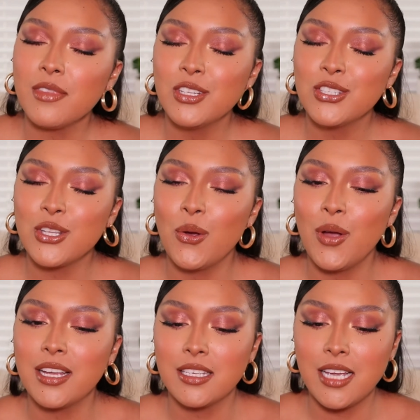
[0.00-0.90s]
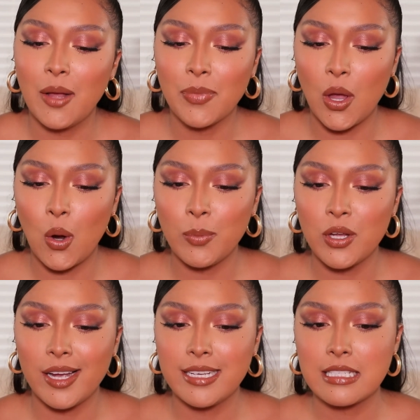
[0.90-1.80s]
So yeah, I hope you
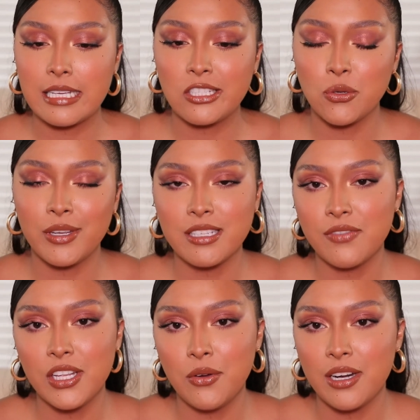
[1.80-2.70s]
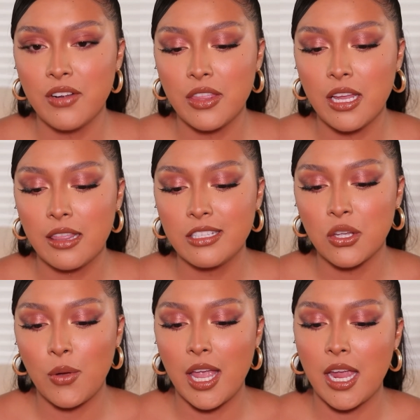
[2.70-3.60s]
guys enjoyed this video and everything, and let's
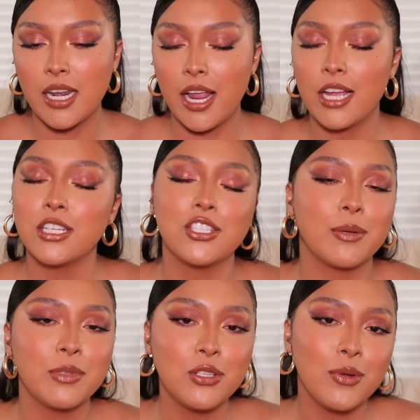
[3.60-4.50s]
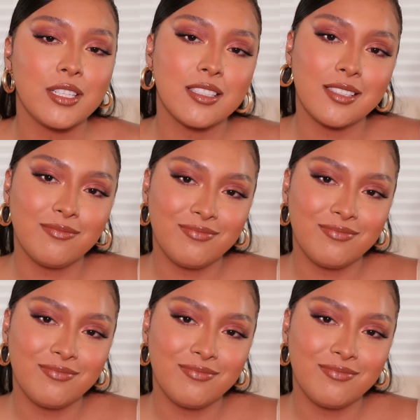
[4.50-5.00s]
go ahead and jump into it.